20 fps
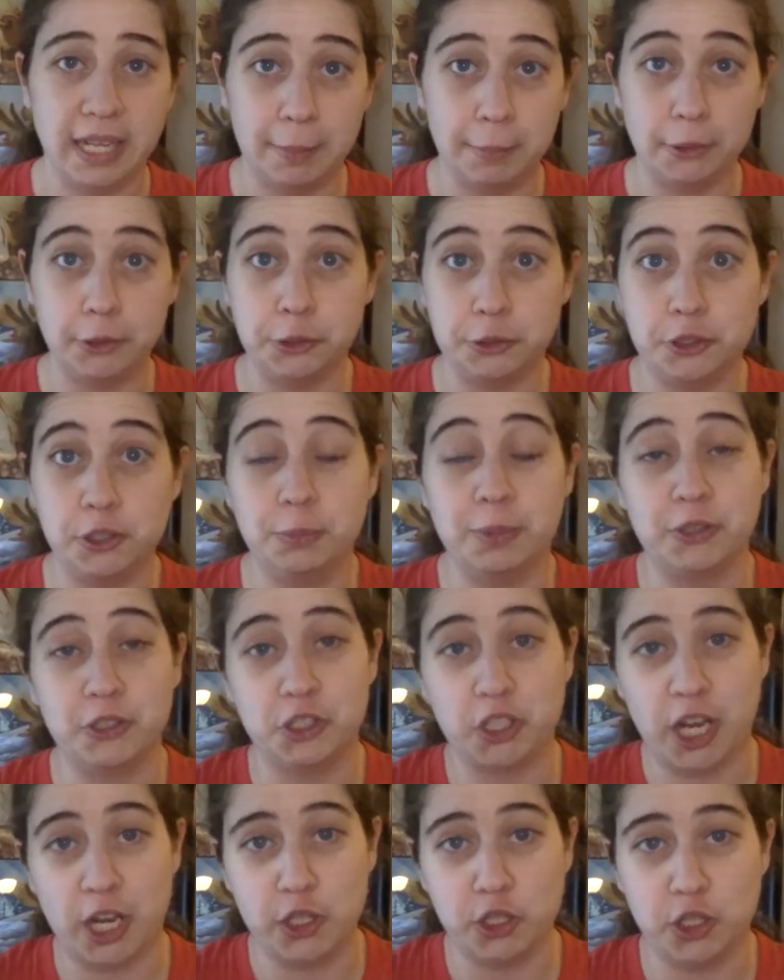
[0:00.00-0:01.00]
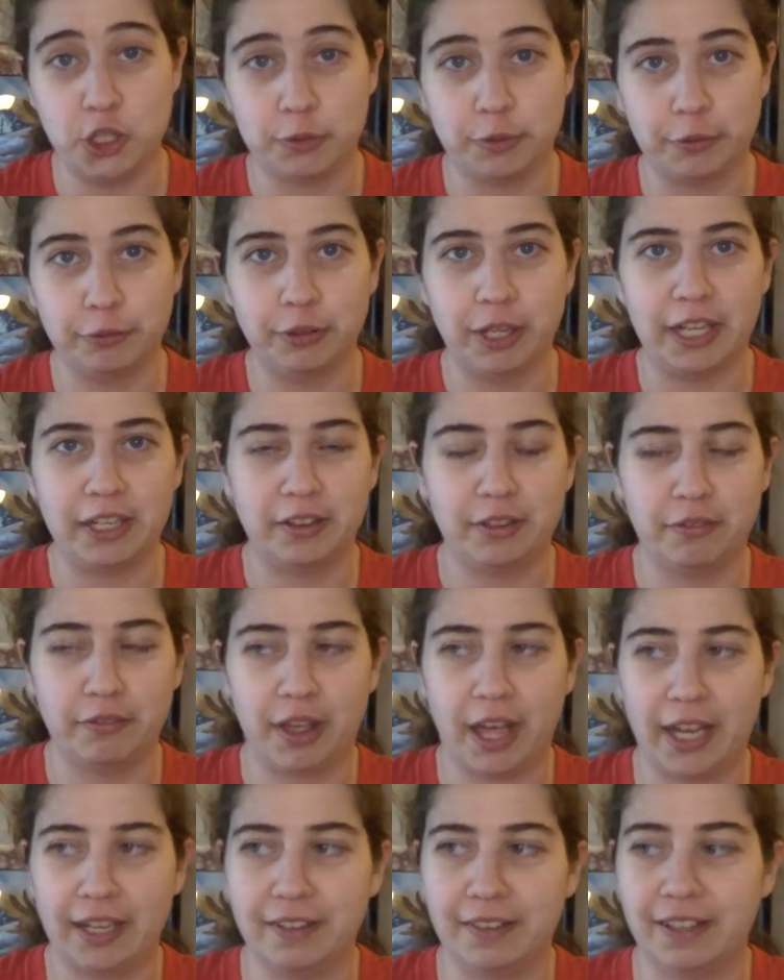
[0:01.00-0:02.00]
name on YouTube has changed to reflect the
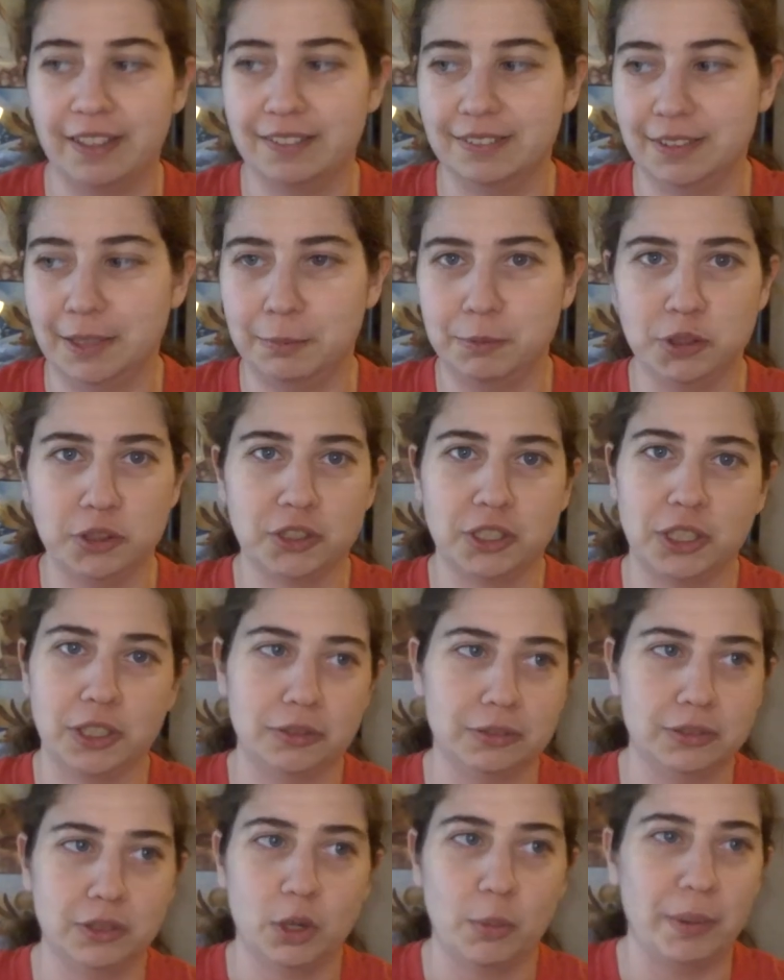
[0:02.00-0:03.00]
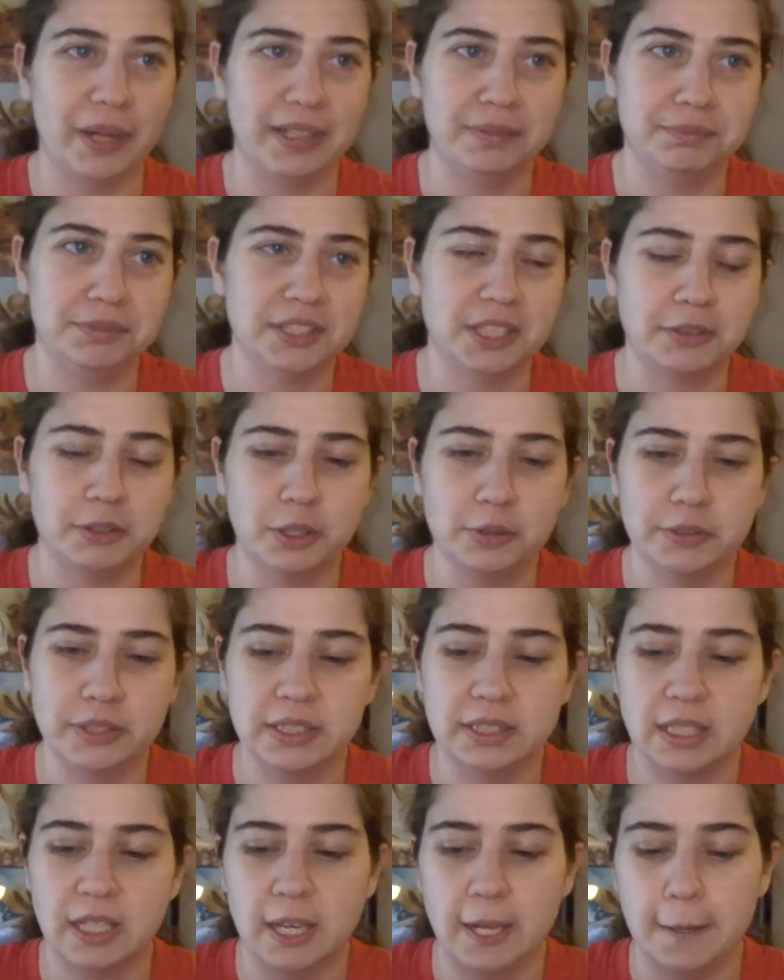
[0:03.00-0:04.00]
fact that I'm just going to go by Serenova.